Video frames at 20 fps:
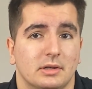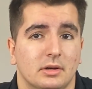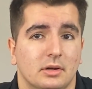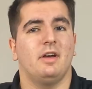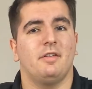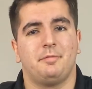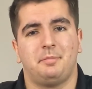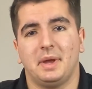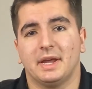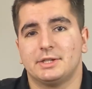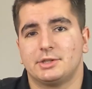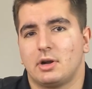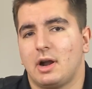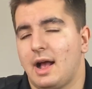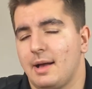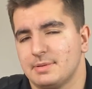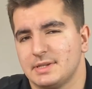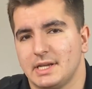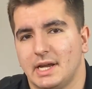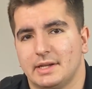If you have big
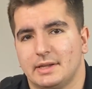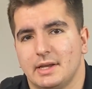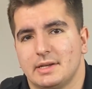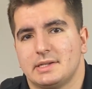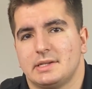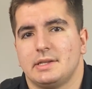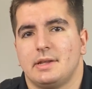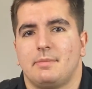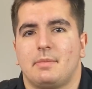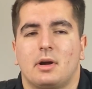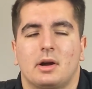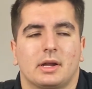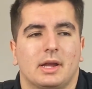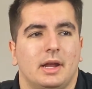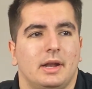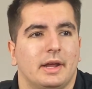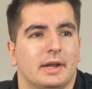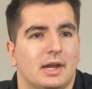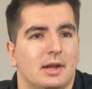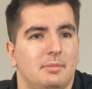drops like this in the
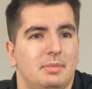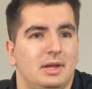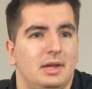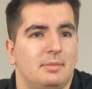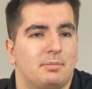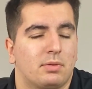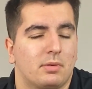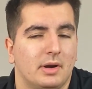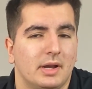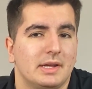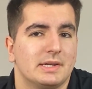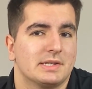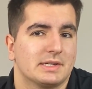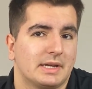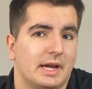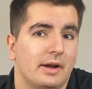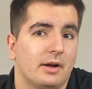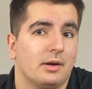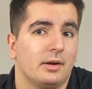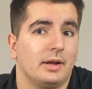market, it can be pretty
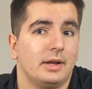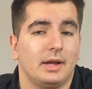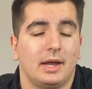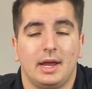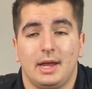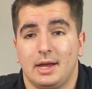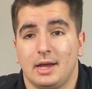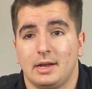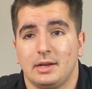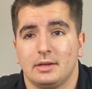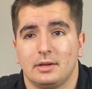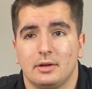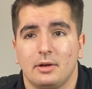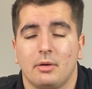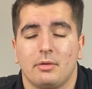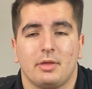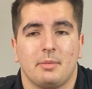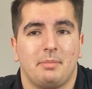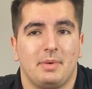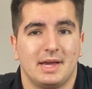scary. And, you know,
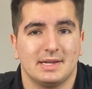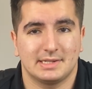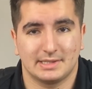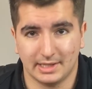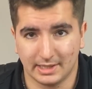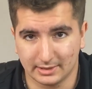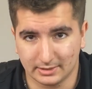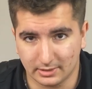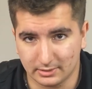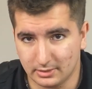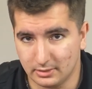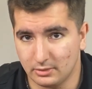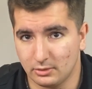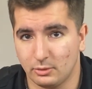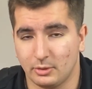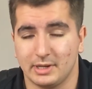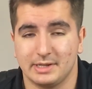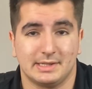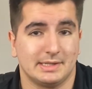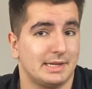the best thing to
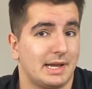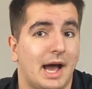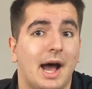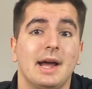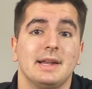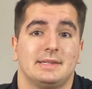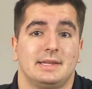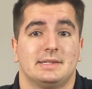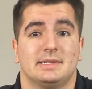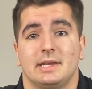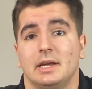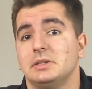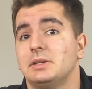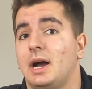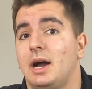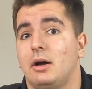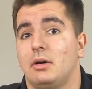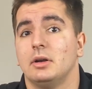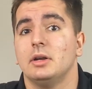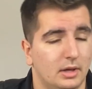do is not to sell
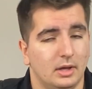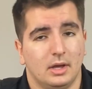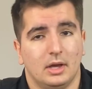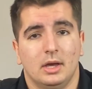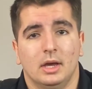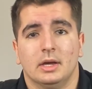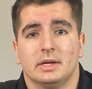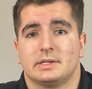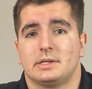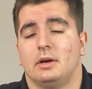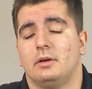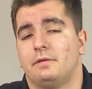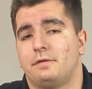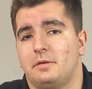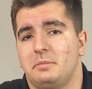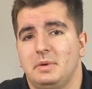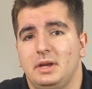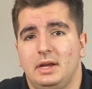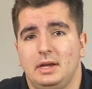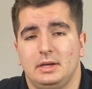out. So for
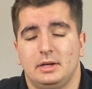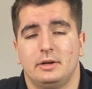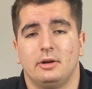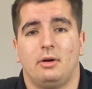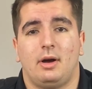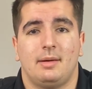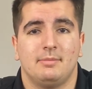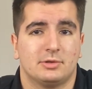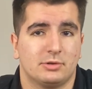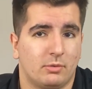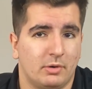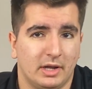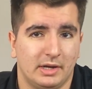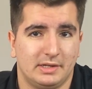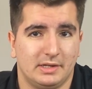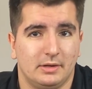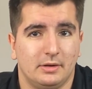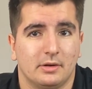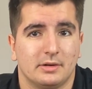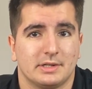me, you know, I'm
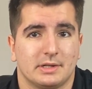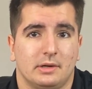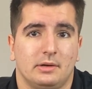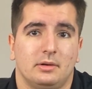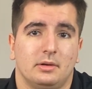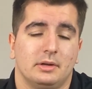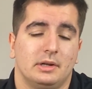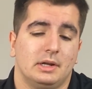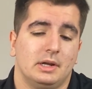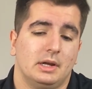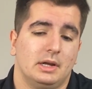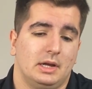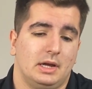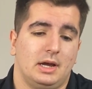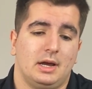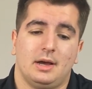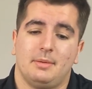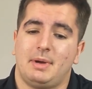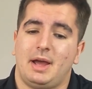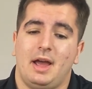22 years old.
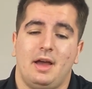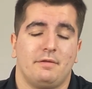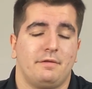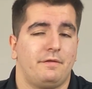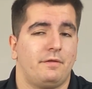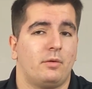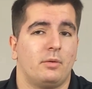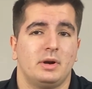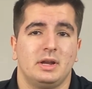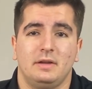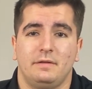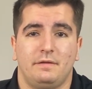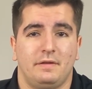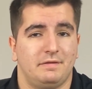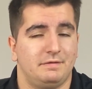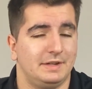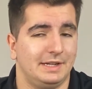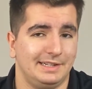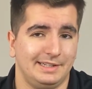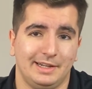I have 40,
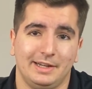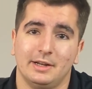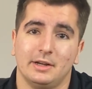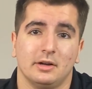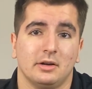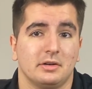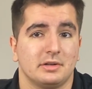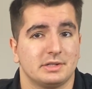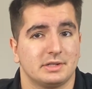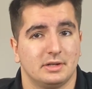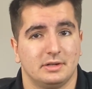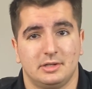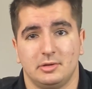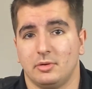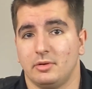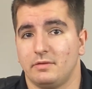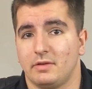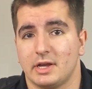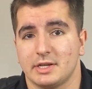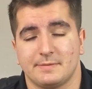50 years to
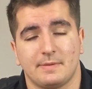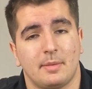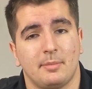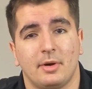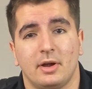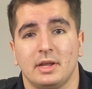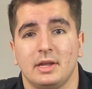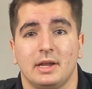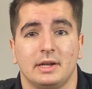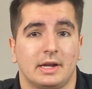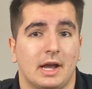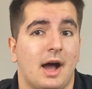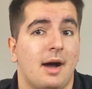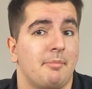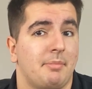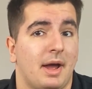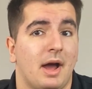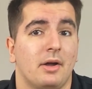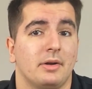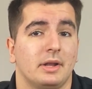invest my money and
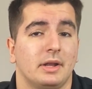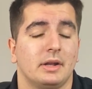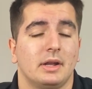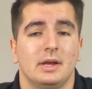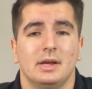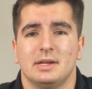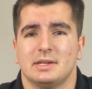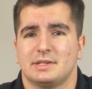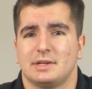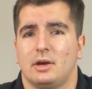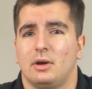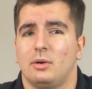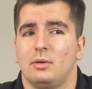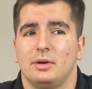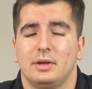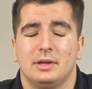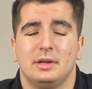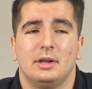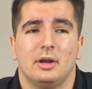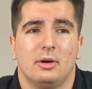compound it.
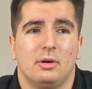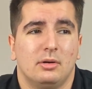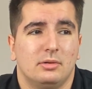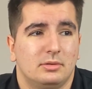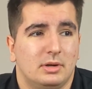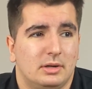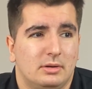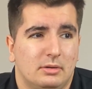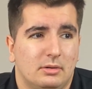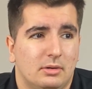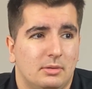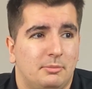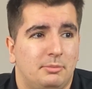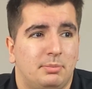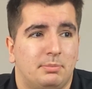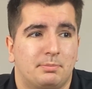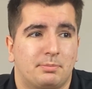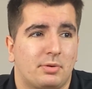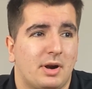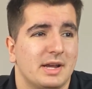So, you know, little
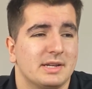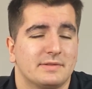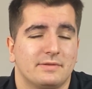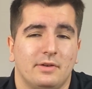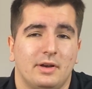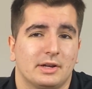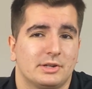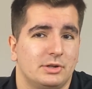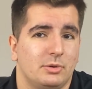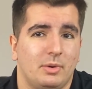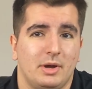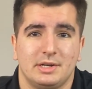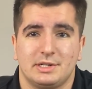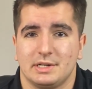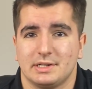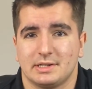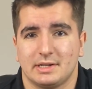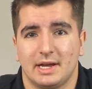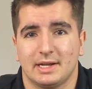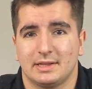price
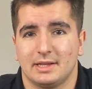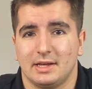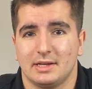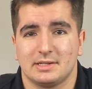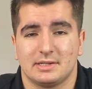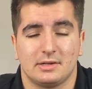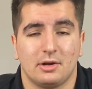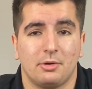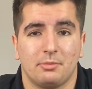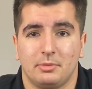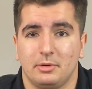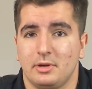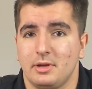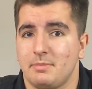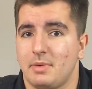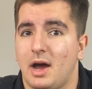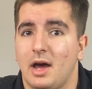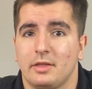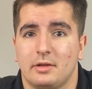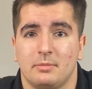fluctuations like this don't really
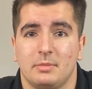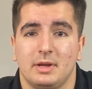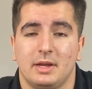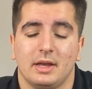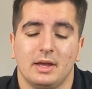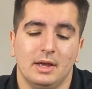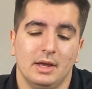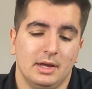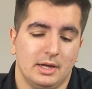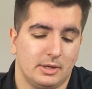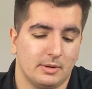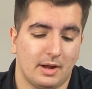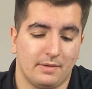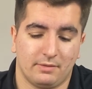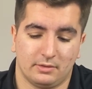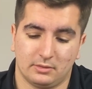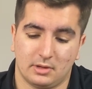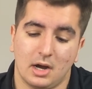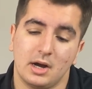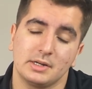bother me. You know, I have
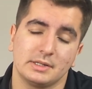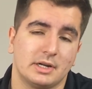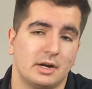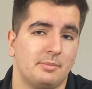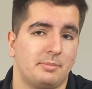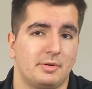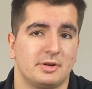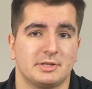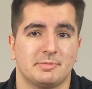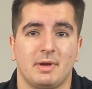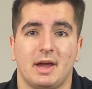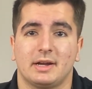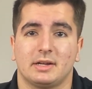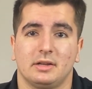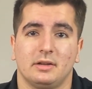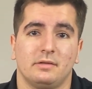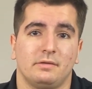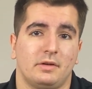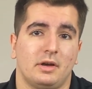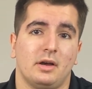a long-term
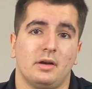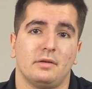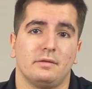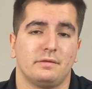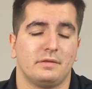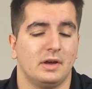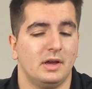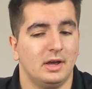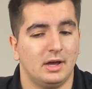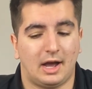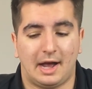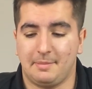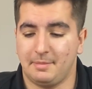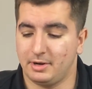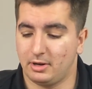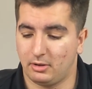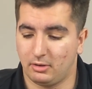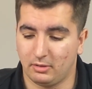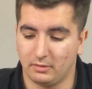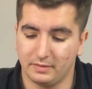perspective of I'm going
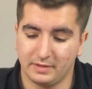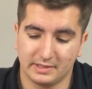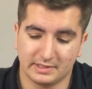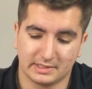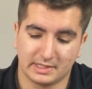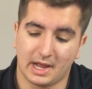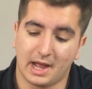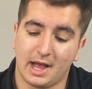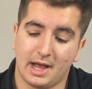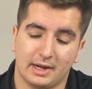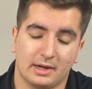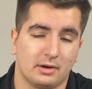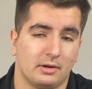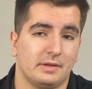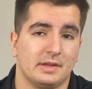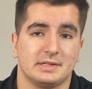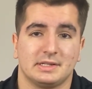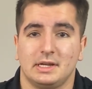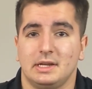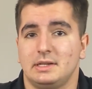to hold this stock or
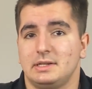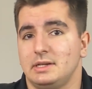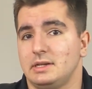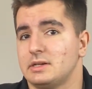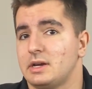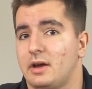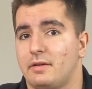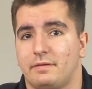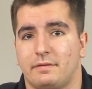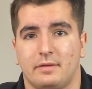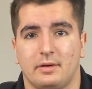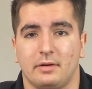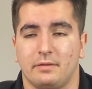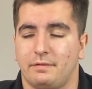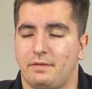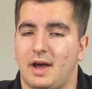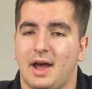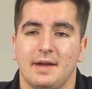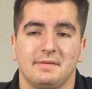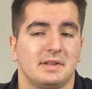this ETF for
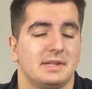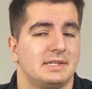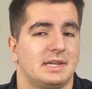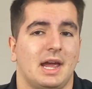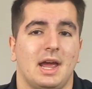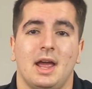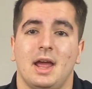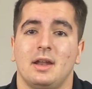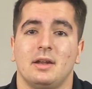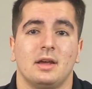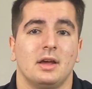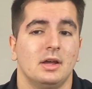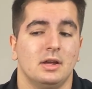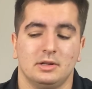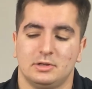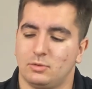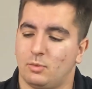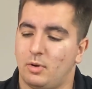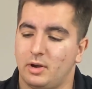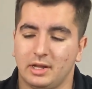5 to 10,
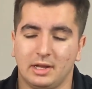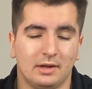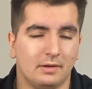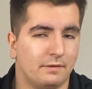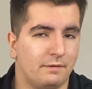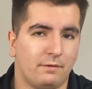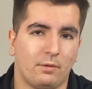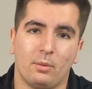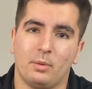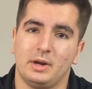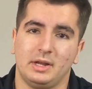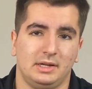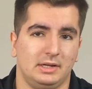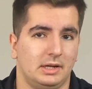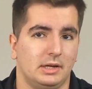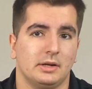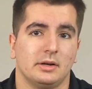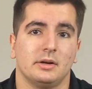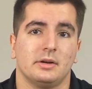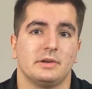20, 40
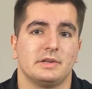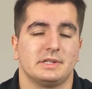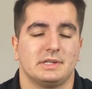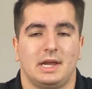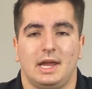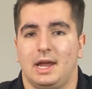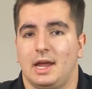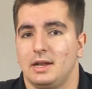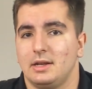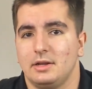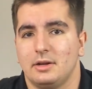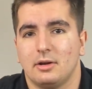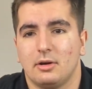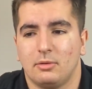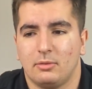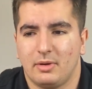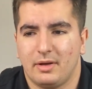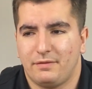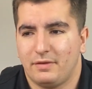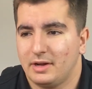years. And, you
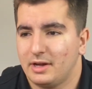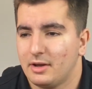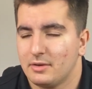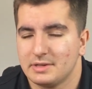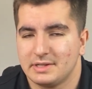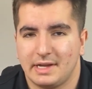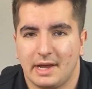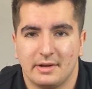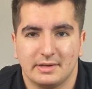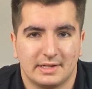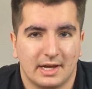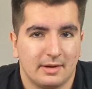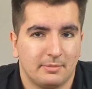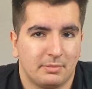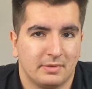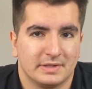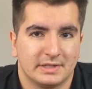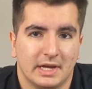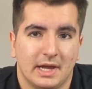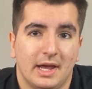know, if it goes down
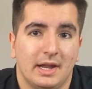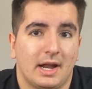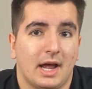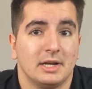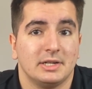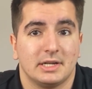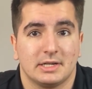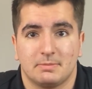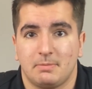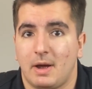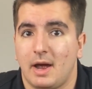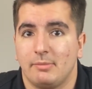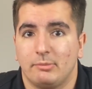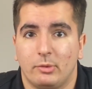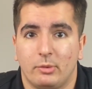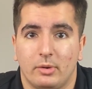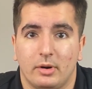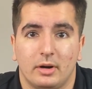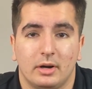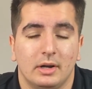10%, I just buy
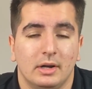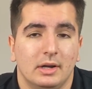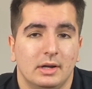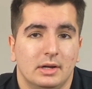more.